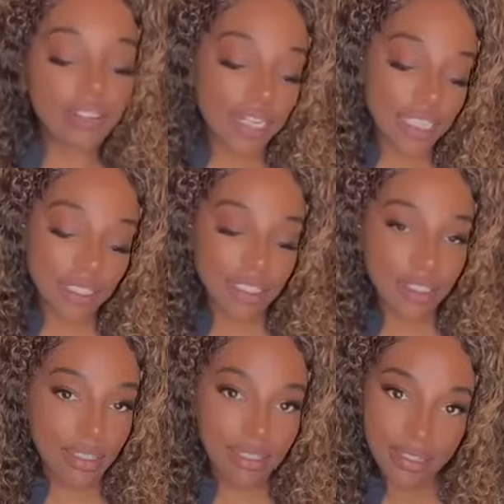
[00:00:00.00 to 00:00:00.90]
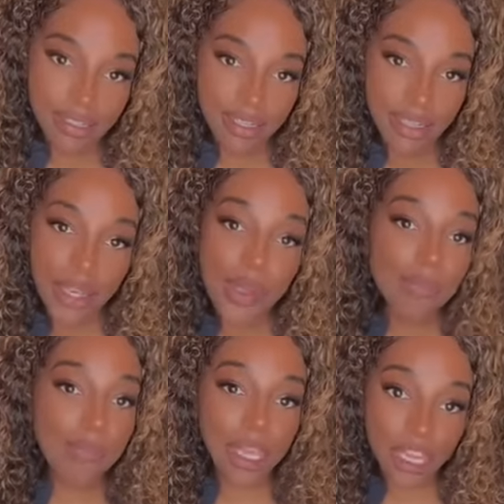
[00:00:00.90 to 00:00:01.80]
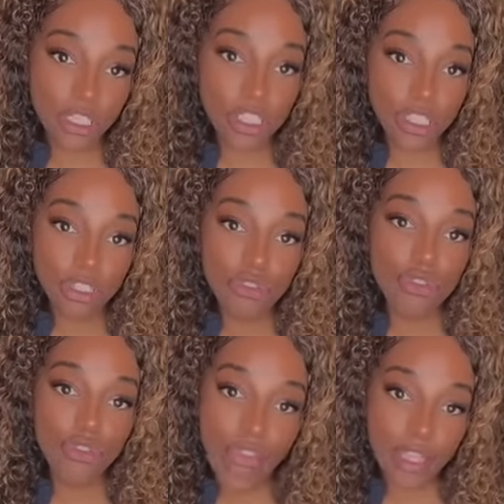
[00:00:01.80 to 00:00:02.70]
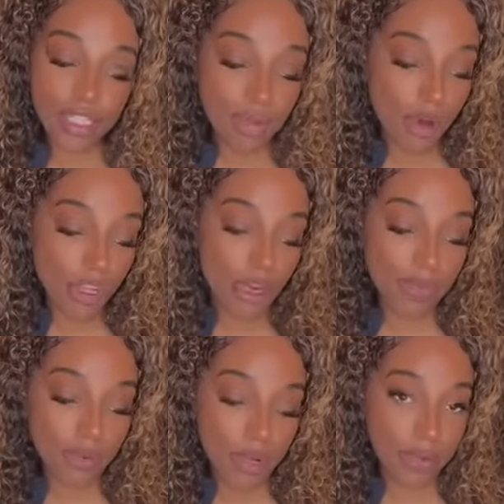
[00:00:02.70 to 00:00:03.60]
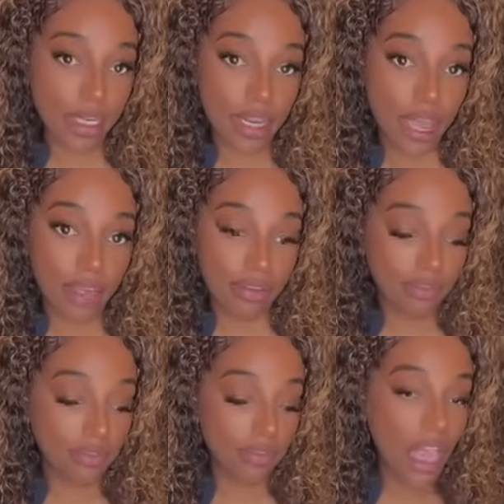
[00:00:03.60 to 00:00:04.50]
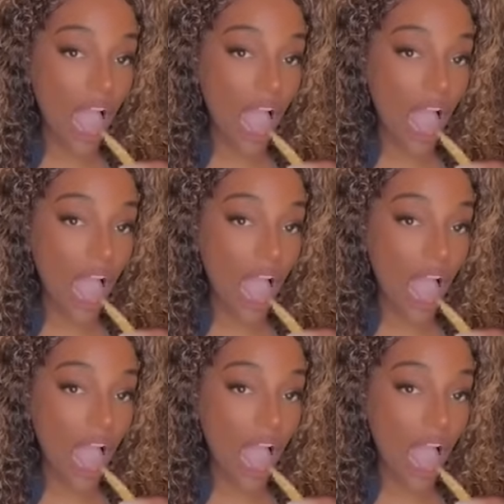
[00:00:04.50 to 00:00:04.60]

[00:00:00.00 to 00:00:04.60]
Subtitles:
Larissa. Bitch, you fell asleep on your appointment today.